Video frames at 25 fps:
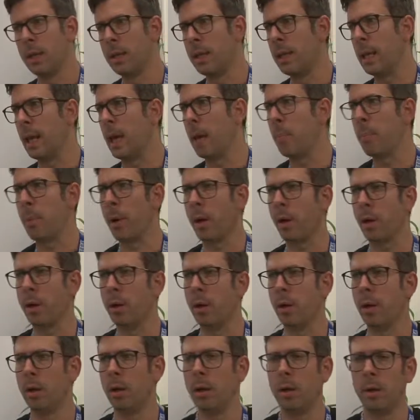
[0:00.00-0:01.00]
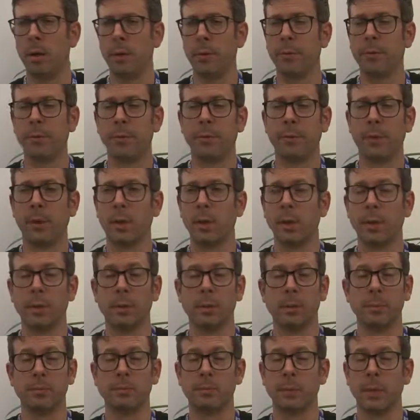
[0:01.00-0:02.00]
the empire of
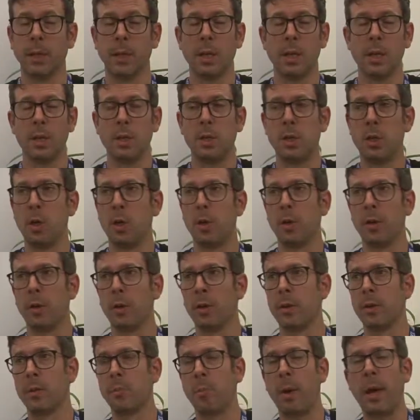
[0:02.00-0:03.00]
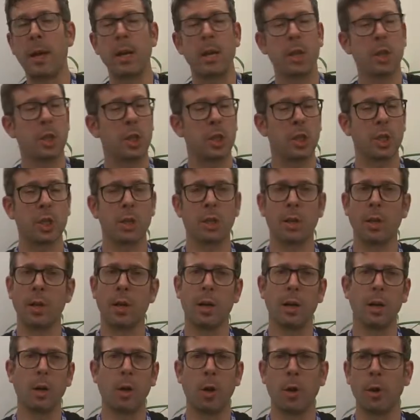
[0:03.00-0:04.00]
the Spanish
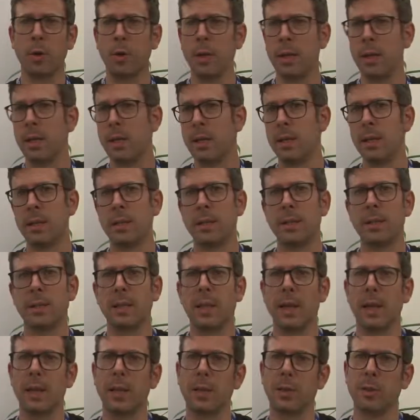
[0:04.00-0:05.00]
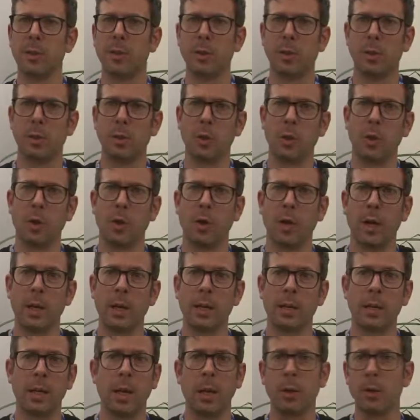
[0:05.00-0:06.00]
colonies, and
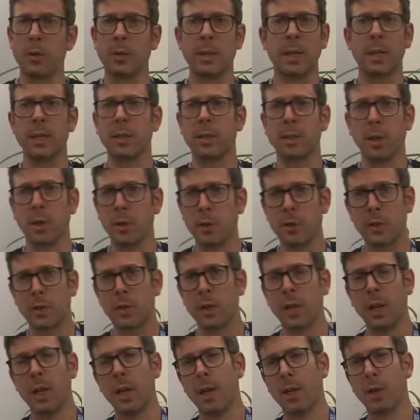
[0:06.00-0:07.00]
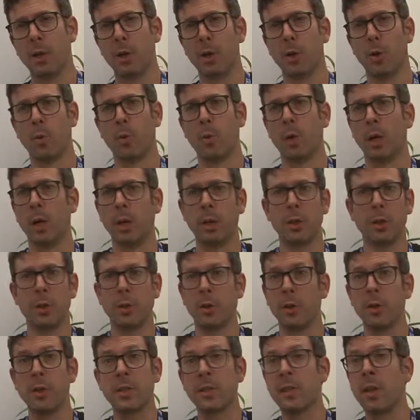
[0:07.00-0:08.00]
and Carlos Quintos,
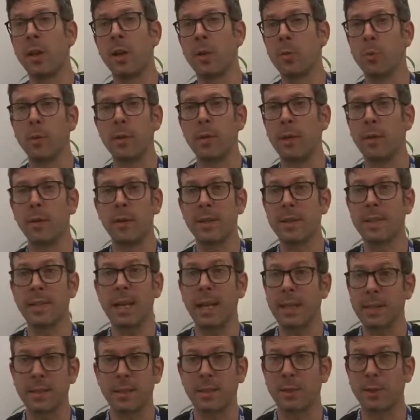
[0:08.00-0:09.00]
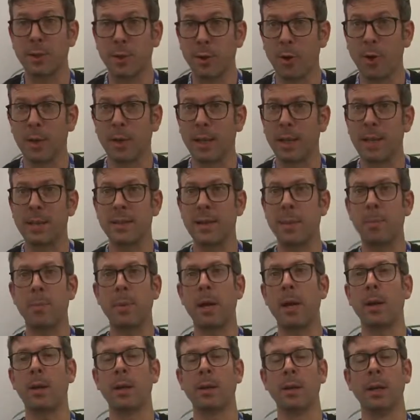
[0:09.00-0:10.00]
where the sun would never set, on his
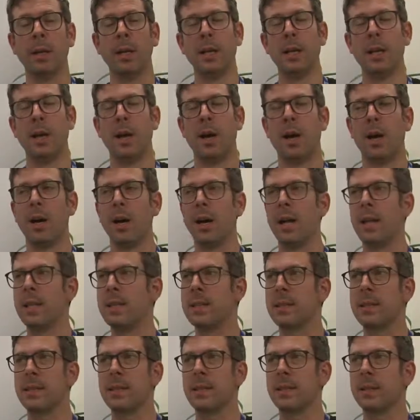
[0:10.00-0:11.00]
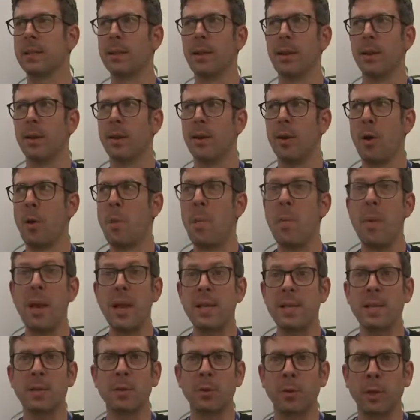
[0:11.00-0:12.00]
empire. It's
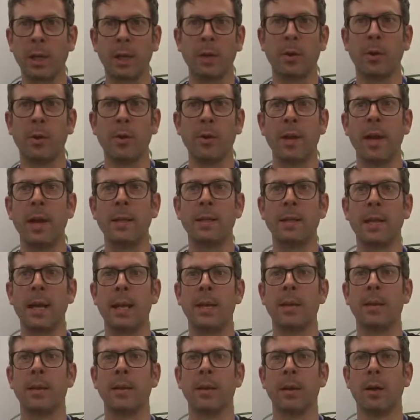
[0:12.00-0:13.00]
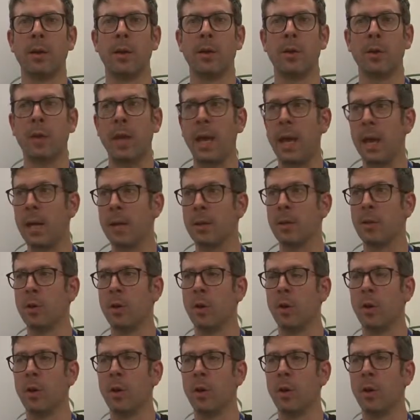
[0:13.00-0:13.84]
amazing to look at all that, and again,